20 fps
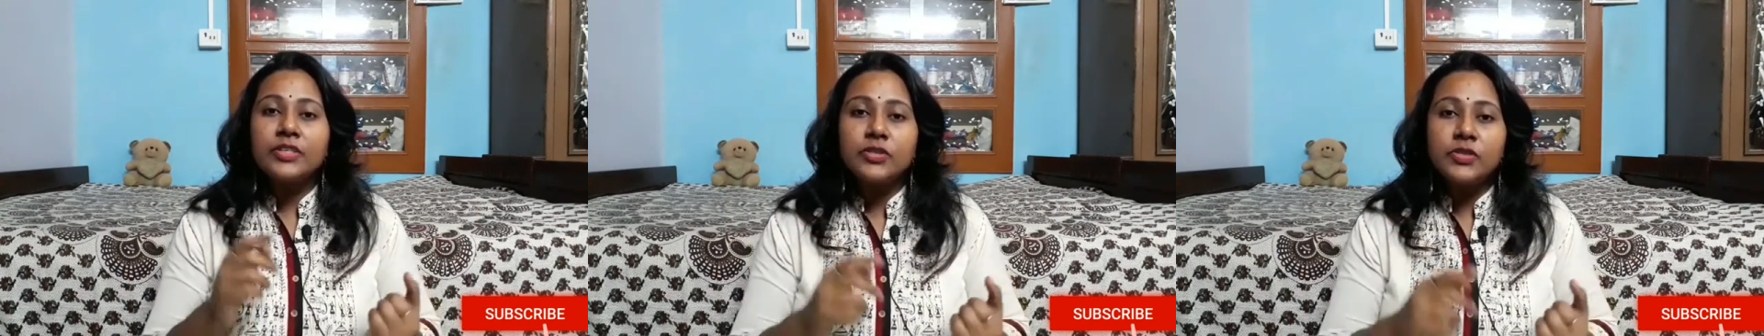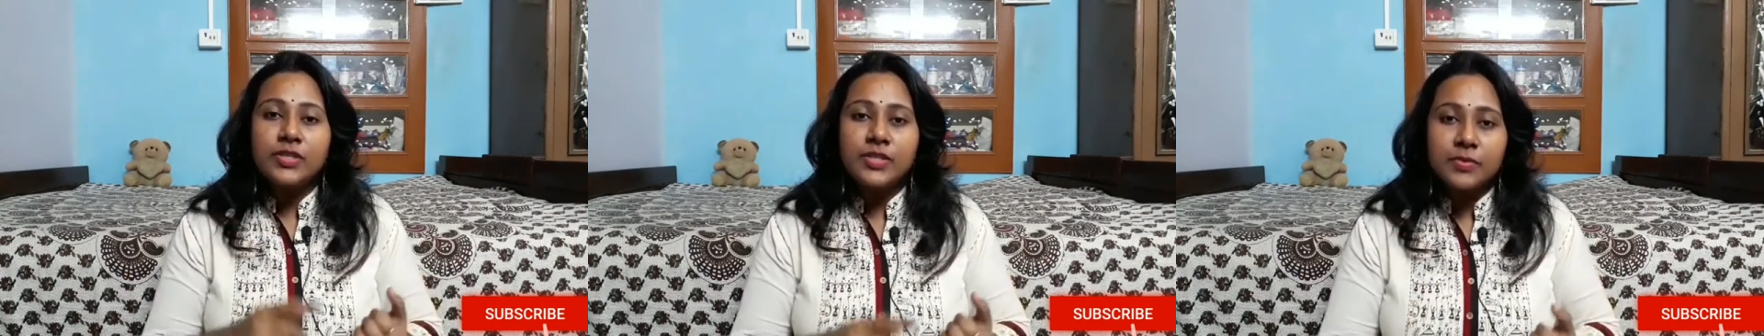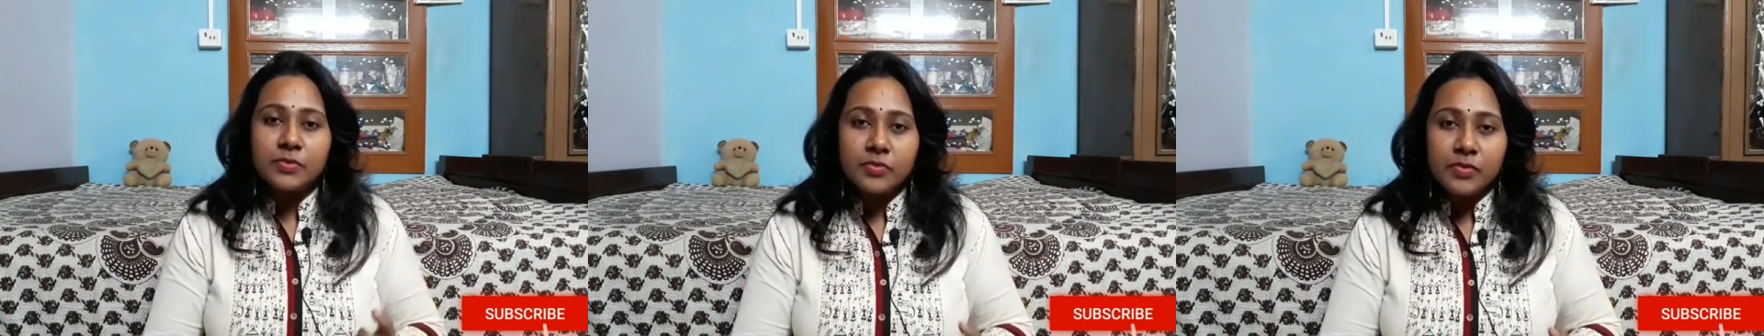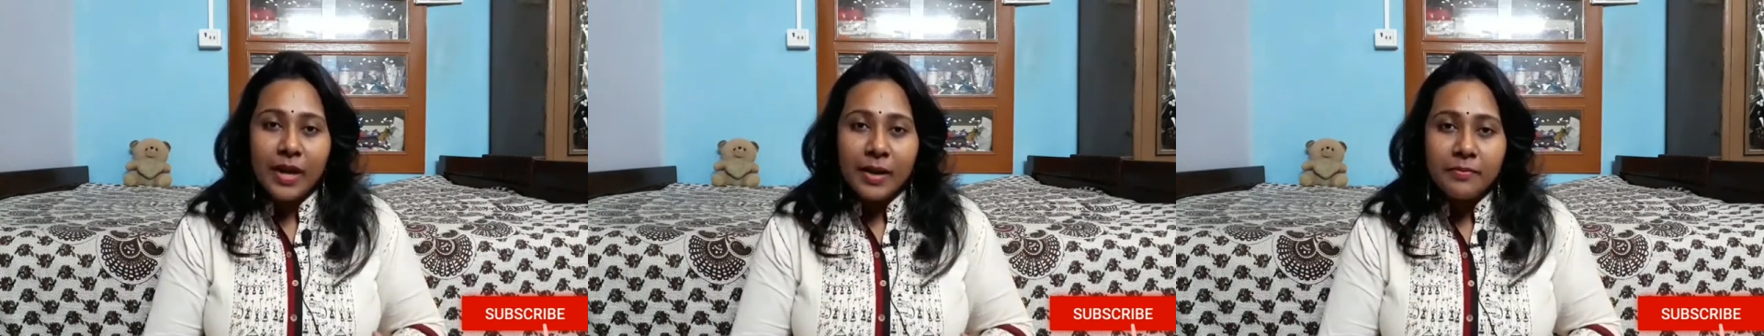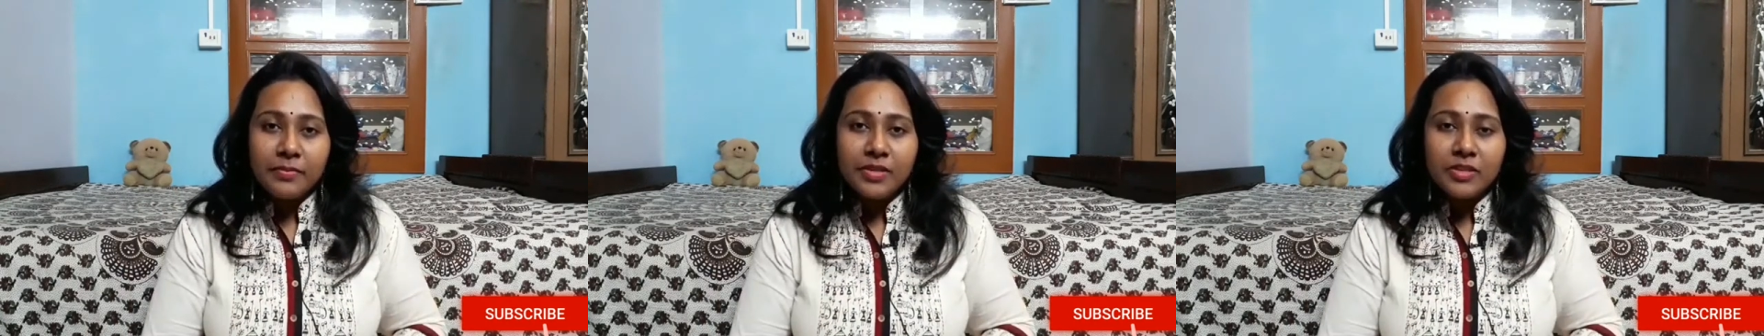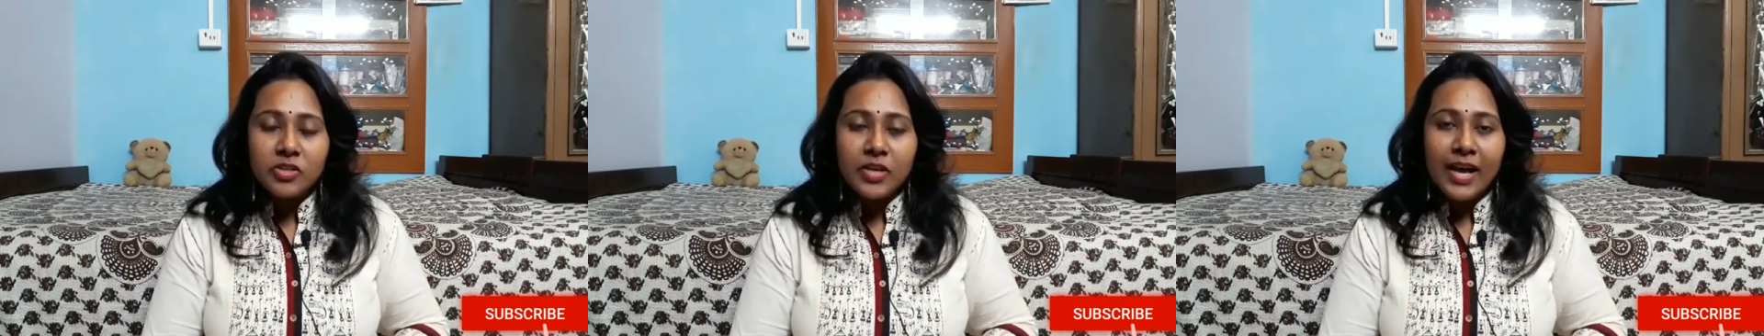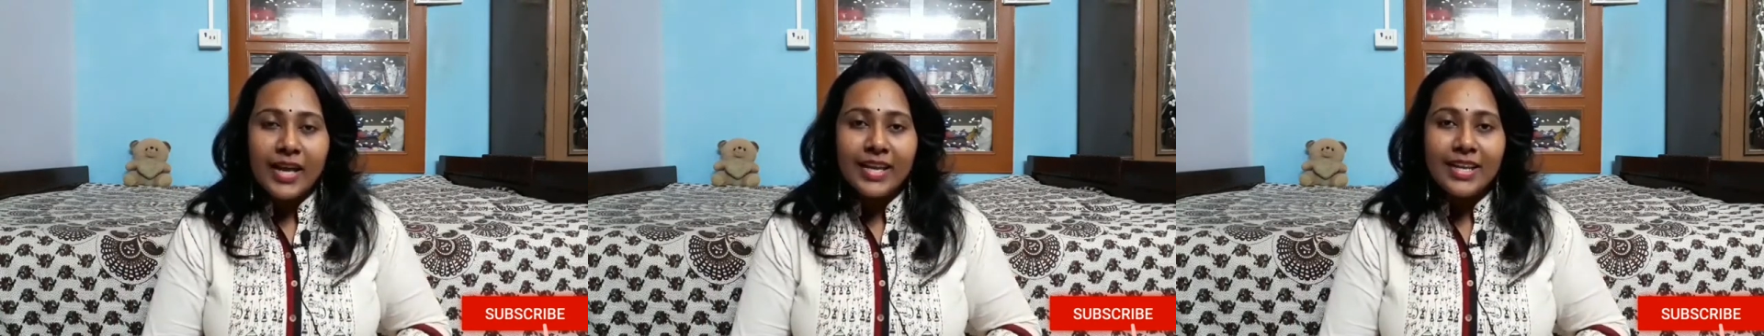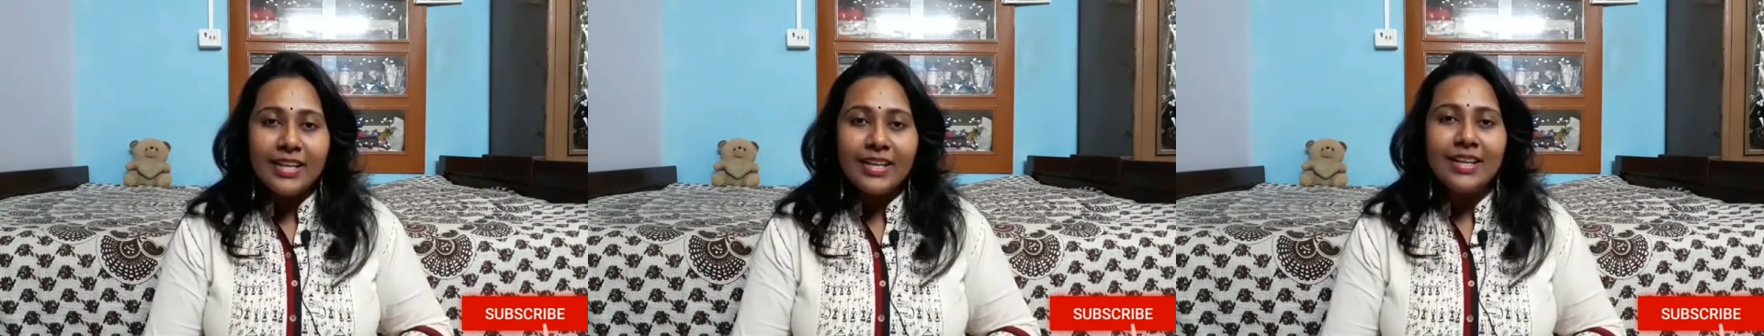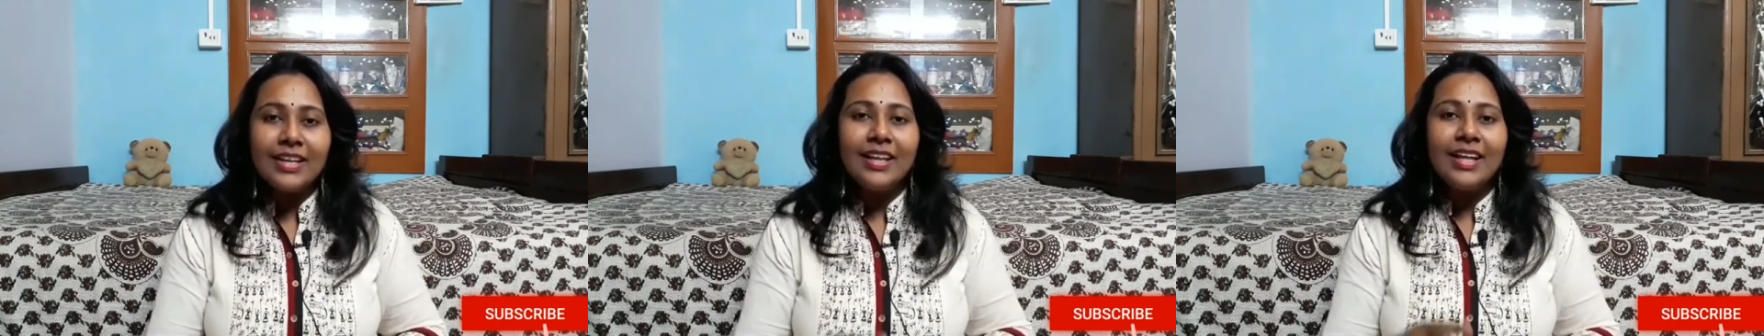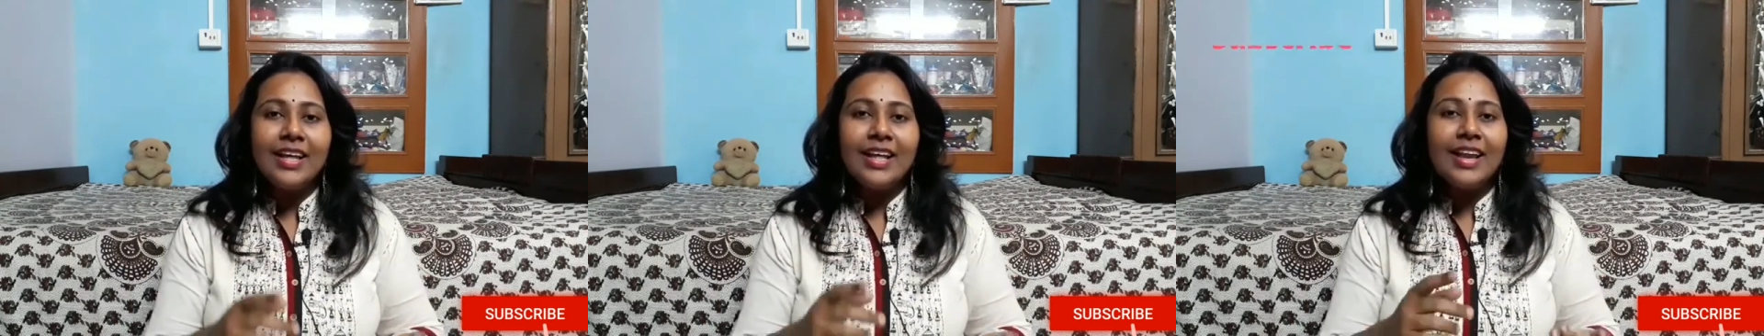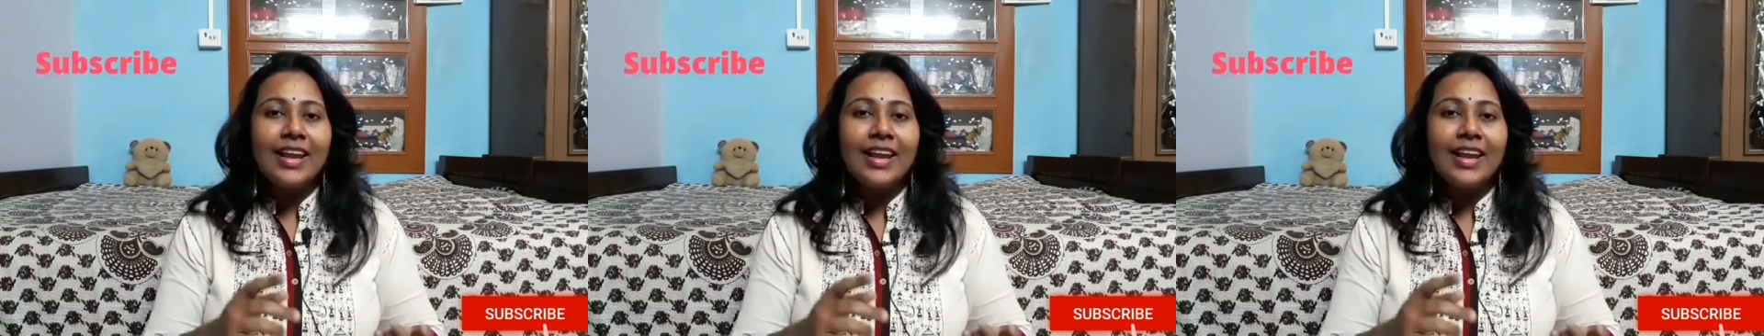to subscribe to the channel,